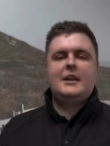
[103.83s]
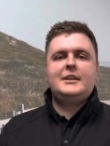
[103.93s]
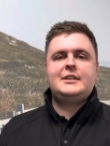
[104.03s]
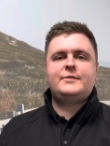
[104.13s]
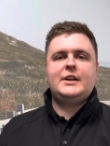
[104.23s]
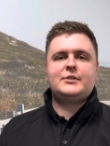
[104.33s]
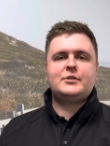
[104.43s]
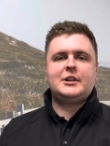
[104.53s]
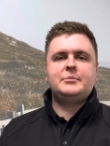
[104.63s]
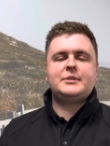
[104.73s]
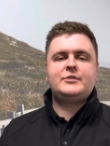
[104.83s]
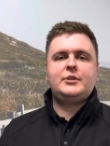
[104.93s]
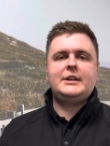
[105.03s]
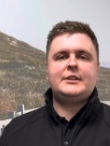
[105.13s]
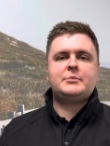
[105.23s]
This vehicle comes with
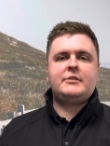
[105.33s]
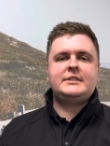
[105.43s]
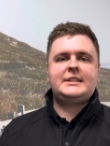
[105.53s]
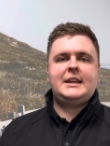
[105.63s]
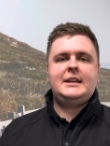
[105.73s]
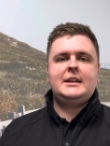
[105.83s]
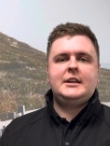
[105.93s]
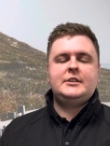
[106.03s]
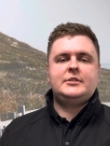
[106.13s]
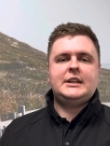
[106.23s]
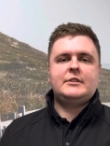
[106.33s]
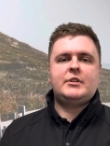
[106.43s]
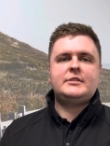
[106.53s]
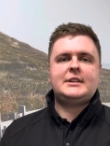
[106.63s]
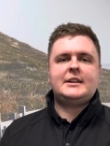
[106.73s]
two years warranty, two year
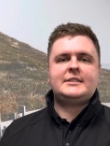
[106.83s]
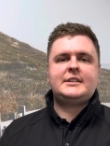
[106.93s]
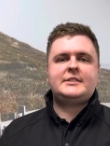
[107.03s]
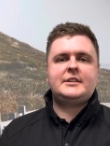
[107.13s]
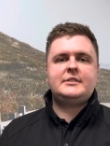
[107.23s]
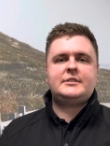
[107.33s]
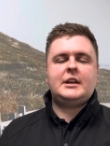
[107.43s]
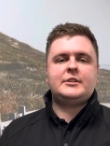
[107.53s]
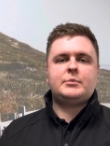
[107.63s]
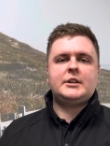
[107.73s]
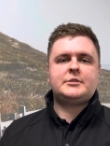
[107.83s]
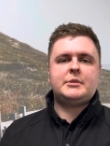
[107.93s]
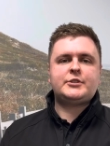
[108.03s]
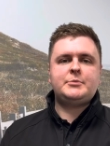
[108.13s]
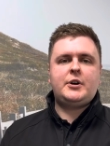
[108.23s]
roadside assistance, as well as
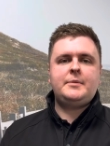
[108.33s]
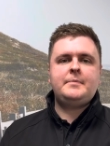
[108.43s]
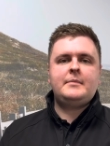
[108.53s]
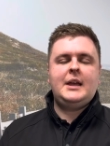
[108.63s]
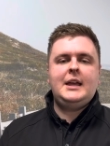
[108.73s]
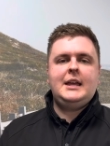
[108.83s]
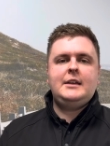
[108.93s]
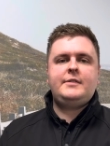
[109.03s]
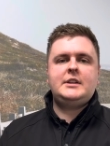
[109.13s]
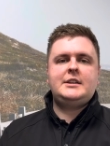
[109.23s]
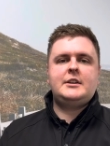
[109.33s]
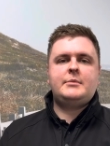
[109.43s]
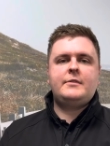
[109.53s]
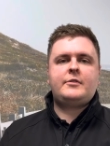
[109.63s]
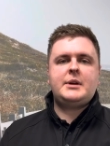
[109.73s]
much more. If you need any
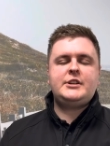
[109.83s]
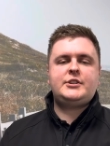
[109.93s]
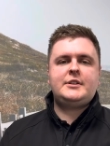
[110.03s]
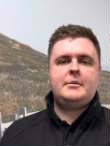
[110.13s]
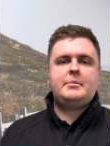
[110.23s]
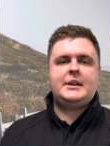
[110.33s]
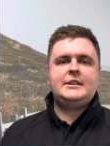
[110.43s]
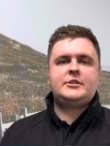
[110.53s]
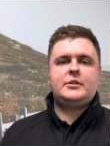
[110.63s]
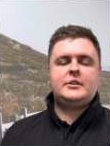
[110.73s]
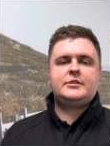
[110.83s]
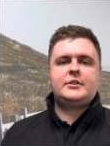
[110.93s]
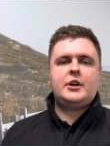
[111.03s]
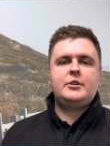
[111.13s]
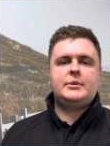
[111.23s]
more information, please call us
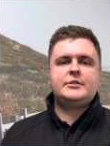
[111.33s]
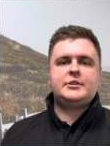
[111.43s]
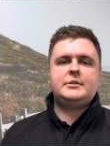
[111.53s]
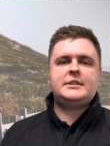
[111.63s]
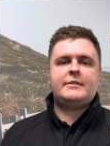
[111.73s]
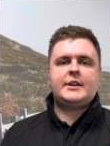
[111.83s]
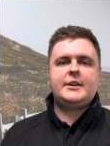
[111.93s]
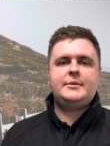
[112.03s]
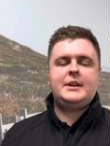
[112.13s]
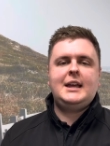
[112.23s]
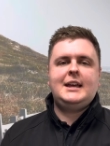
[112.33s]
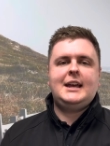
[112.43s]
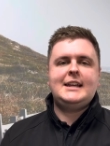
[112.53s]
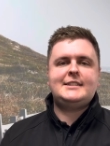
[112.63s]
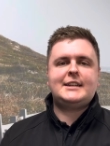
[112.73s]
on 01270
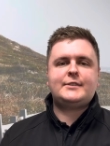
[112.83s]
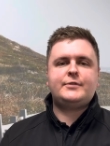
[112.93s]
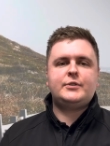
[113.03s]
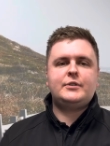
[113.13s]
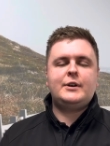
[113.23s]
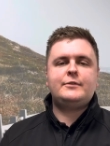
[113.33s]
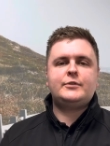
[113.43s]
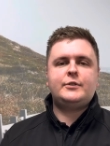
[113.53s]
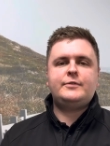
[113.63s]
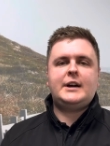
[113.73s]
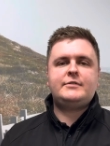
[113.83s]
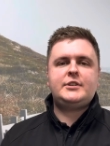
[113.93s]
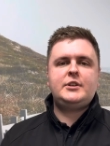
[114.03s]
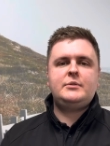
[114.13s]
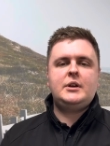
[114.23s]
864
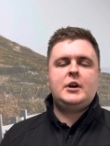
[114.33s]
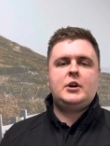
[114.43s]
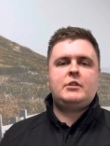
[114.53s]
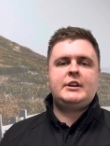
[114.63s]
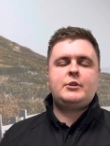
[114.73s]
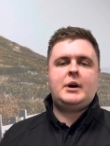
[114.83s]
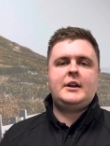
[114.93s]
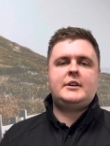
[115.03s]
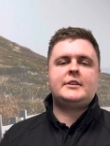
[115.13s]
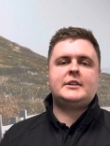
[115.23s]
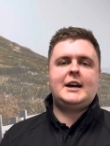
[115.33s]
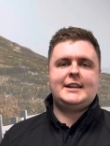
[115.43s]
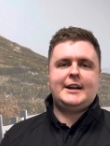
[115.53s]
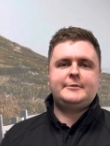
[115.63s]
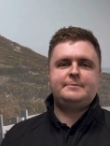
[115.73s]
452 or inquire online
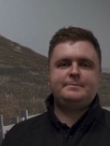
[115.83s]
now.